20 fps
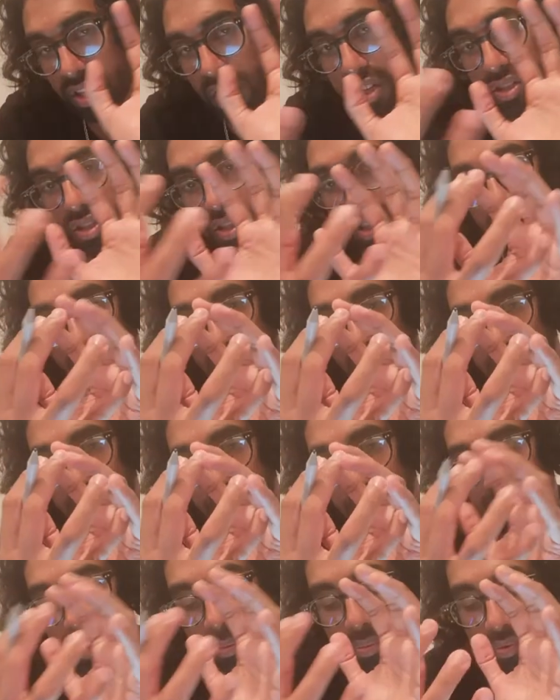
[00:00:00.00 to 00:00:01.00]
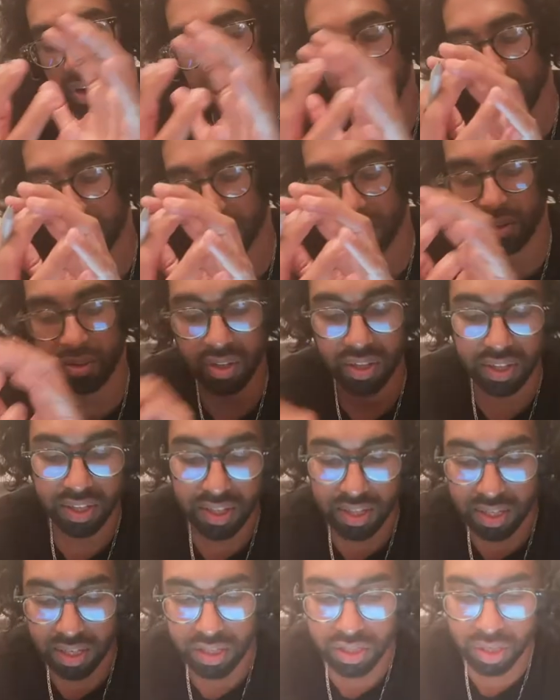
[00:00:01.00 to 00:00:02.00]
It starts to clump up right now.
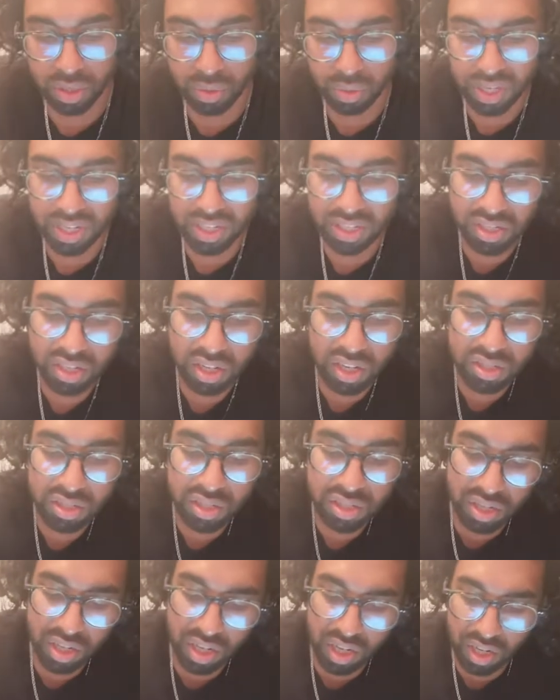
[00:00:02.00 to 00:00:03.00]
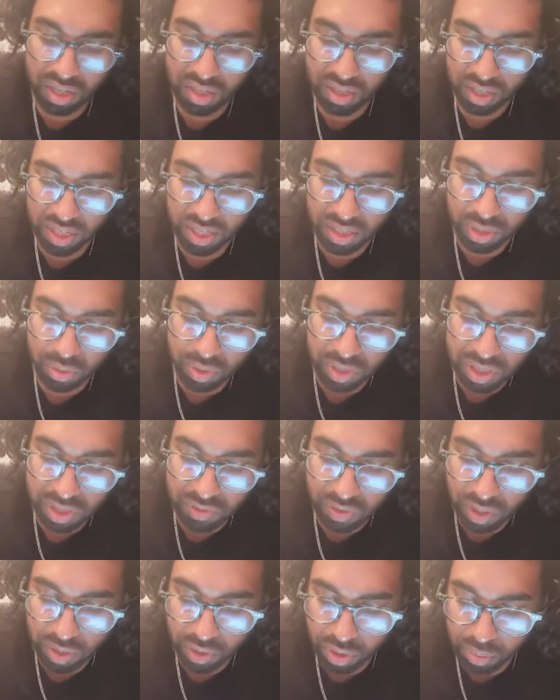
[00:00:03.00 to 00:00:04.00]
So it starts to turn into a
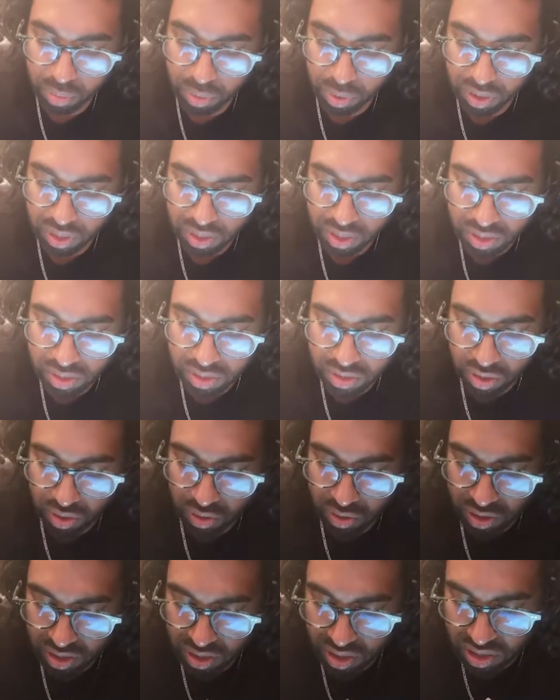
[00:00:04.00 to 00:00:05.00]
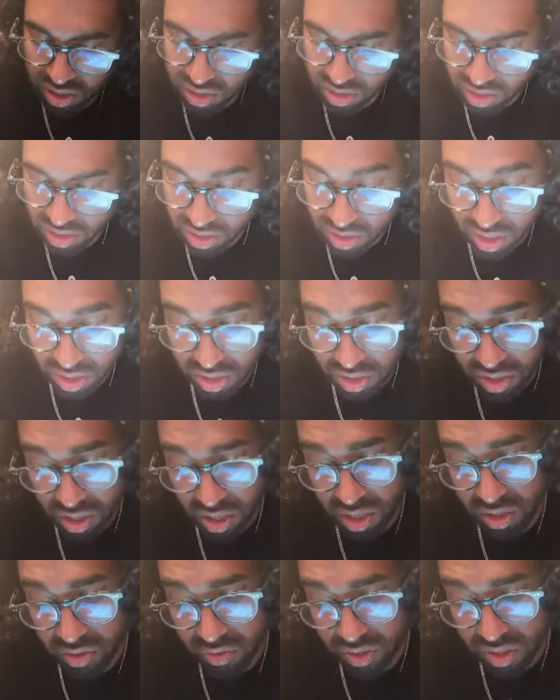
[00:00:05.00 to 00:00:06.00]
spherical body. So it starts, starts to
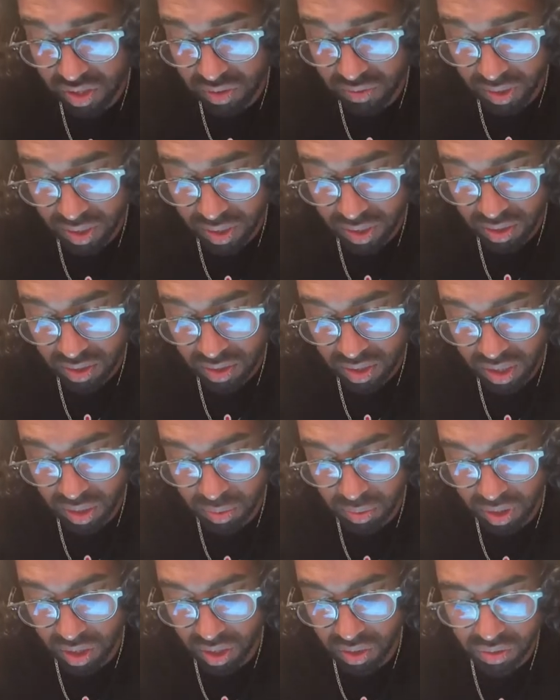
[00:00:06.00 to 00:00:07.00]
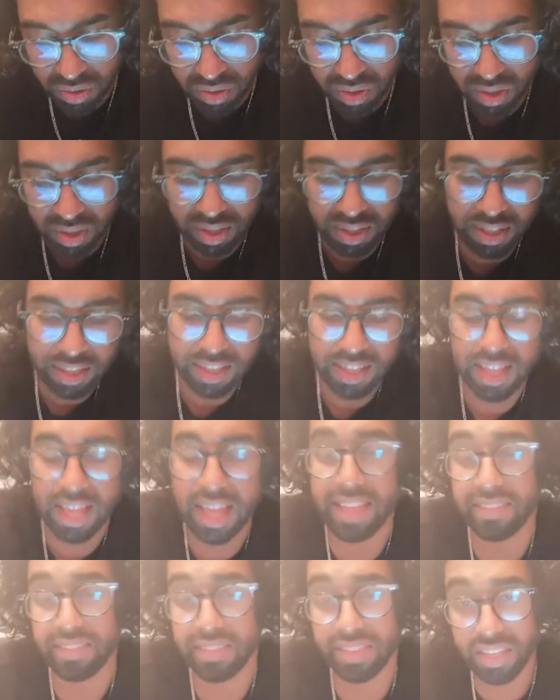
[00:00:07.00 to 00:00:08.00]
turn into a sphere. Here we go
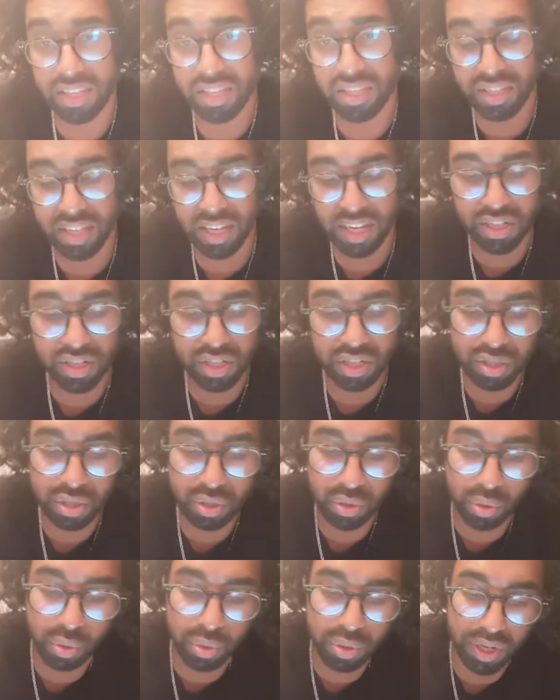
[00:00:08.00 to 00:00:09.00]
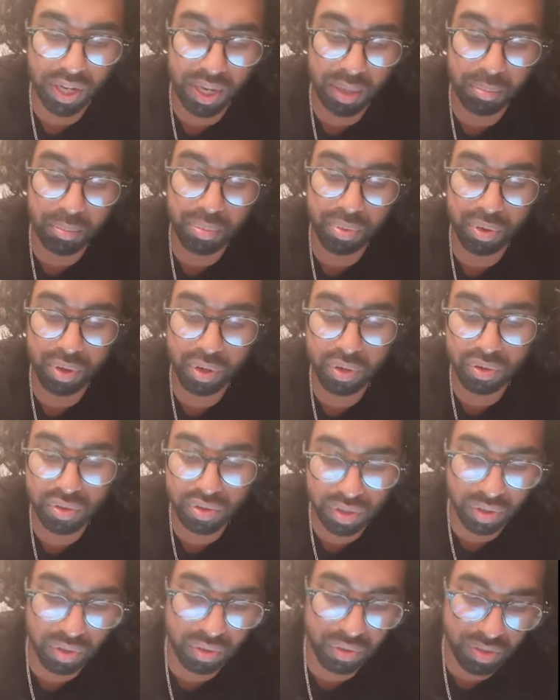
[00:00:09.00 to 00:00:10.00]
and this stage is called a
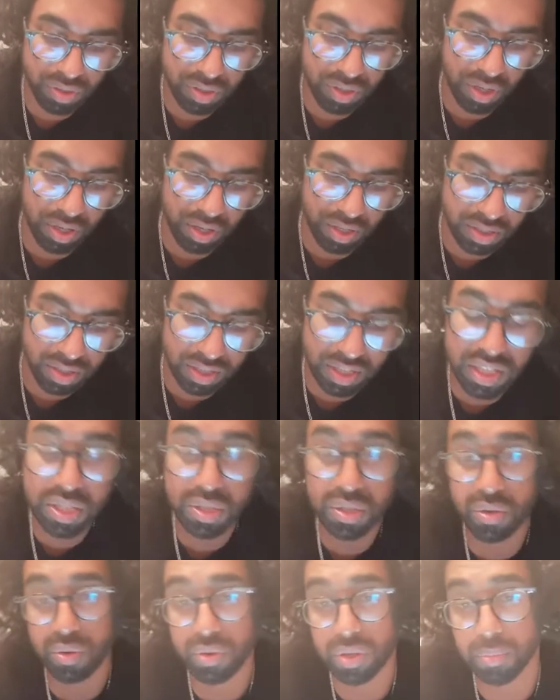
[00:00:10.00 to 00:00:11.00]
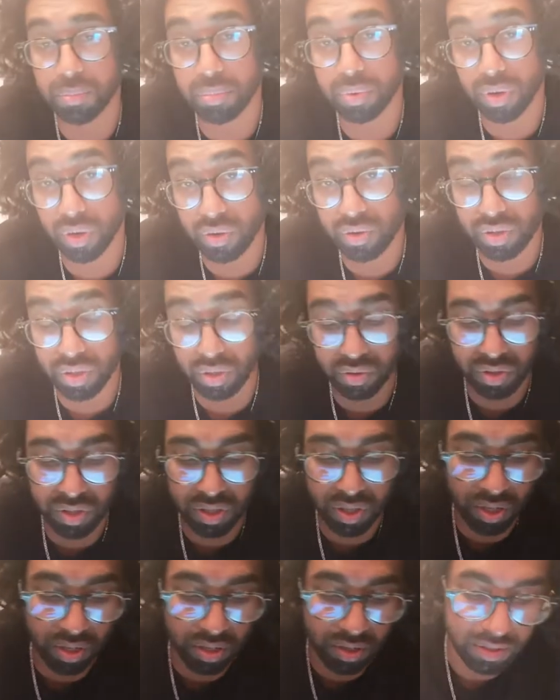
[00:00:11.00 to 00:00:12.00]
protostar. So this is called a
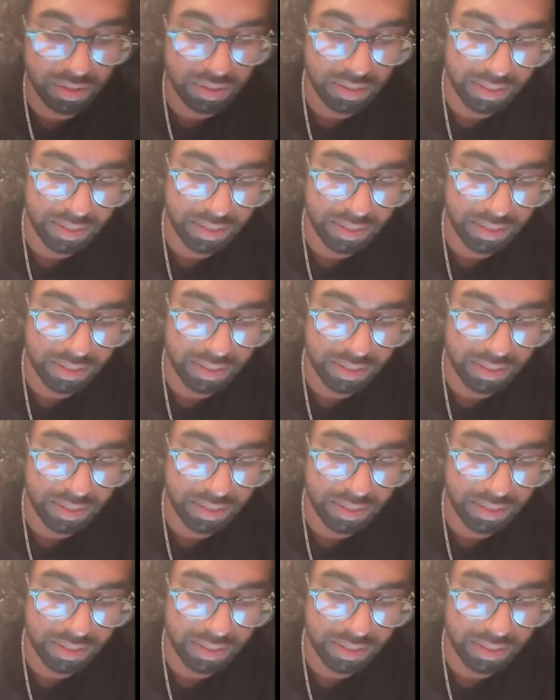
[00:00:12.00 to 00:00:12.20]
protostar.